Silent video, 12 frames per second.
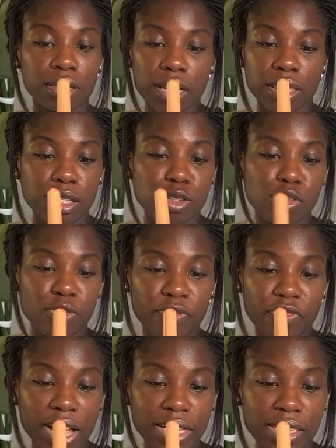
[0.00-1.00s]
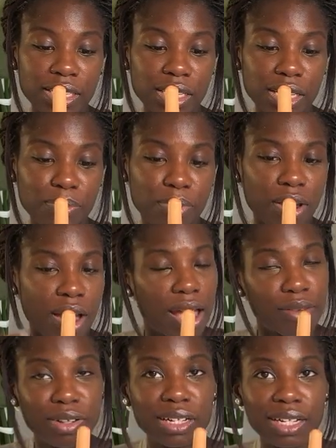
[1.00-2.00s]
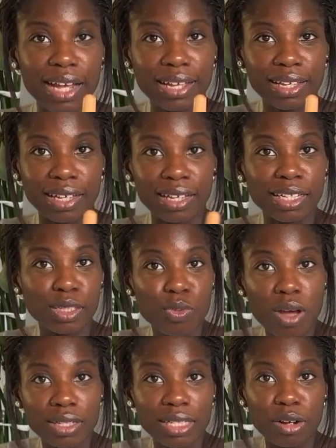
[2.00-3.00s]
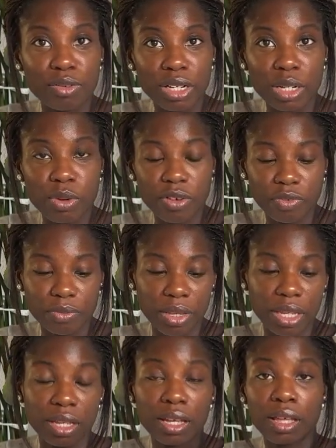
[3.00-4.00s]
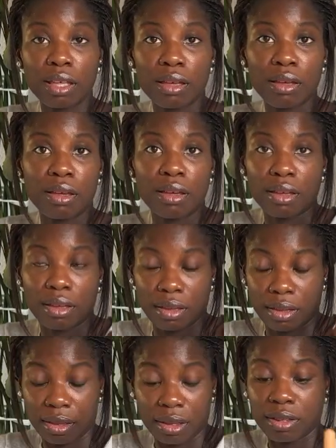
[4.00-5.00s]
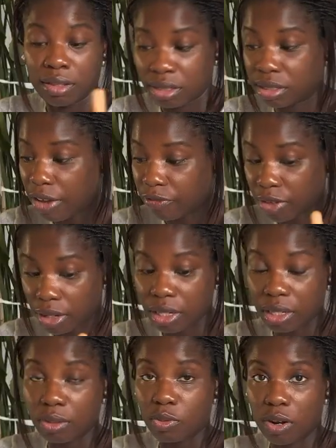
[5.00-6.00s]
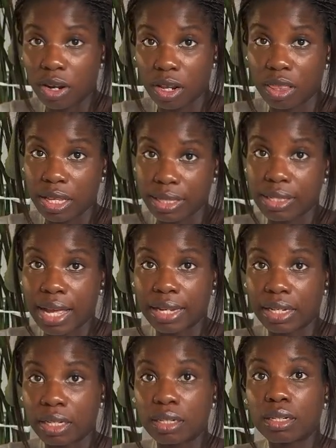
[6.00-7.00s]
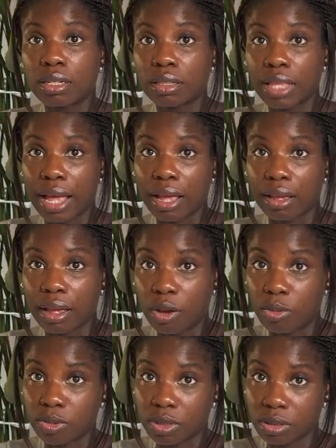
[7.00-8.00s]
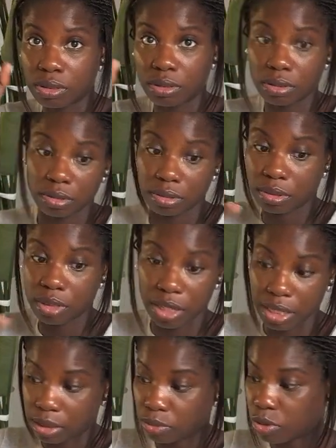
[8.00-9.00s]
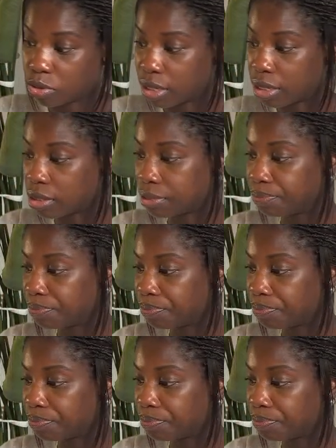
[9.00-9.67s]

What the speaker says: nothing too fancy, but I really like it. It's worked out really well for me. Definitely one of the things that I did that helped the knitting process.